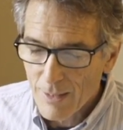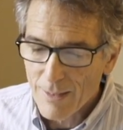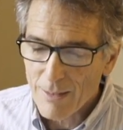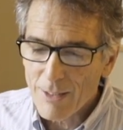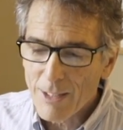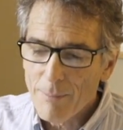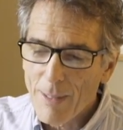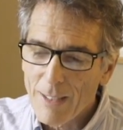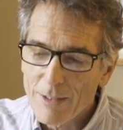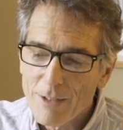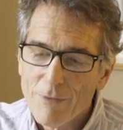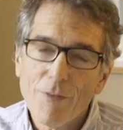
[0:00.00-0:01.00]
Now getting
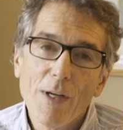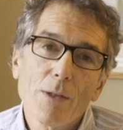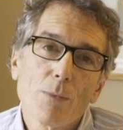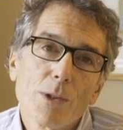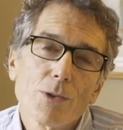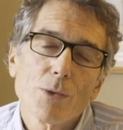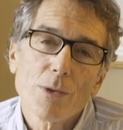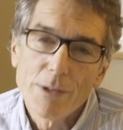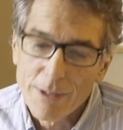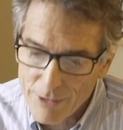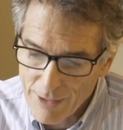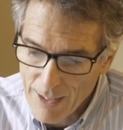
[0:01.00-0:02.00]
back to the faked ritual in
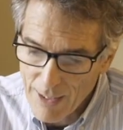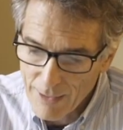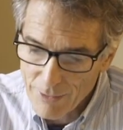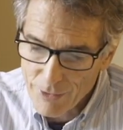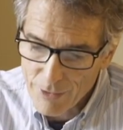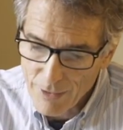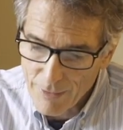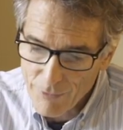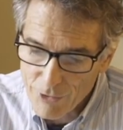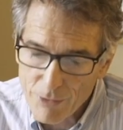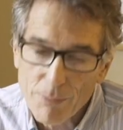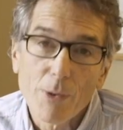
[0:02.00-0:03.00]
this case of
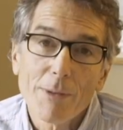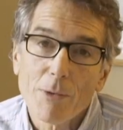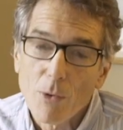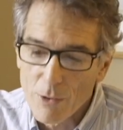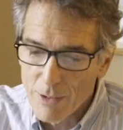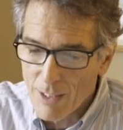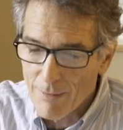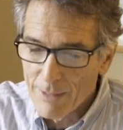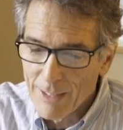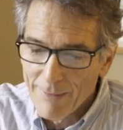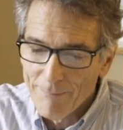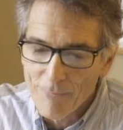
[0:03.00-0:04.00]
the Supreme Court
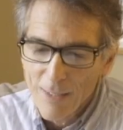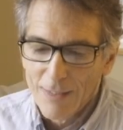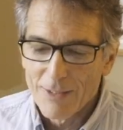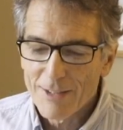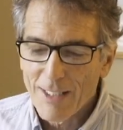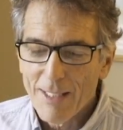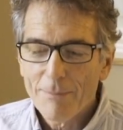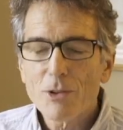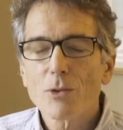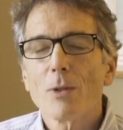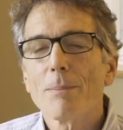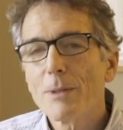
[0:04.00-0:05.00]
nominee. The same
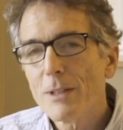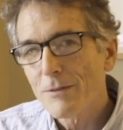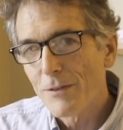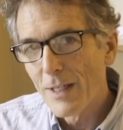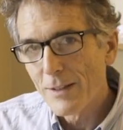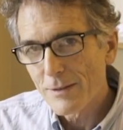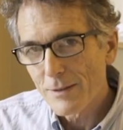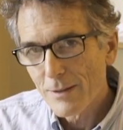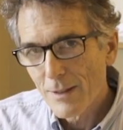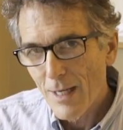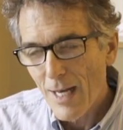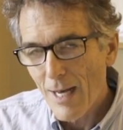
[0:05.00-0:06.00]
scripted event
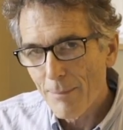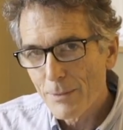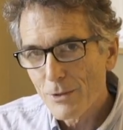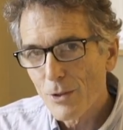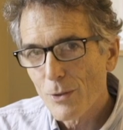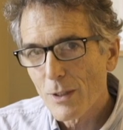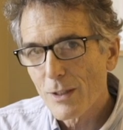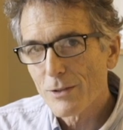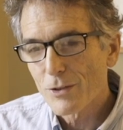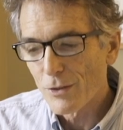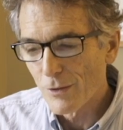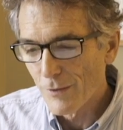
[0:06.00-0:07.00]
happened to a
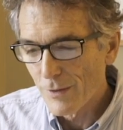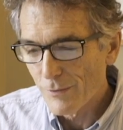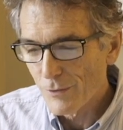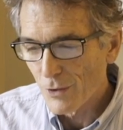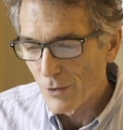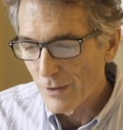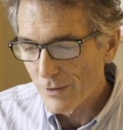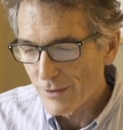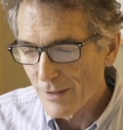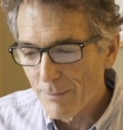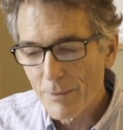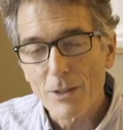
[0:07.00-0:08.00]
conservative jurist
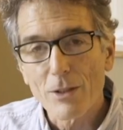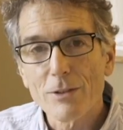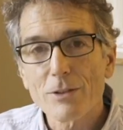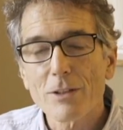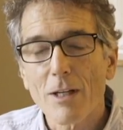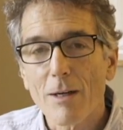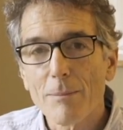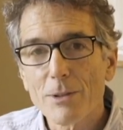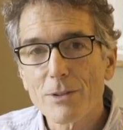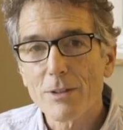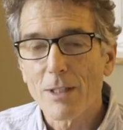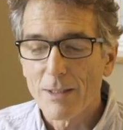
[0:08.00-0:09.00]
named Clarence
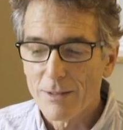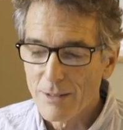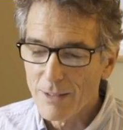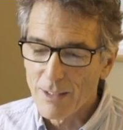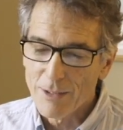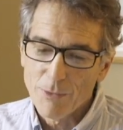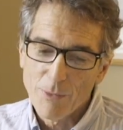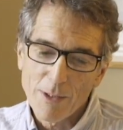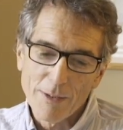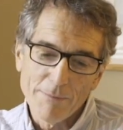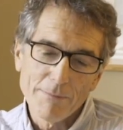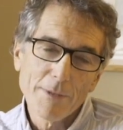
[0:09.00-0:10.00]
Thomas in
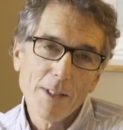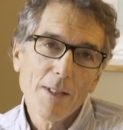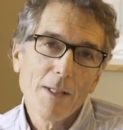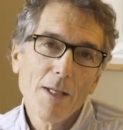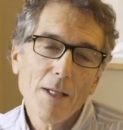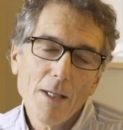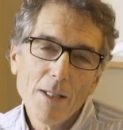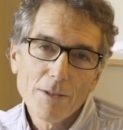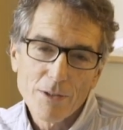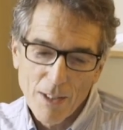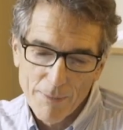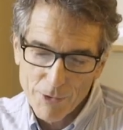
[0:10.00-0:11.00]
1991.
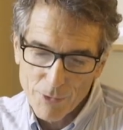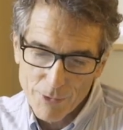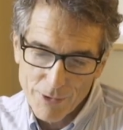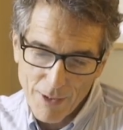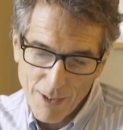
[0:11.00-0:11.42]
Thomas was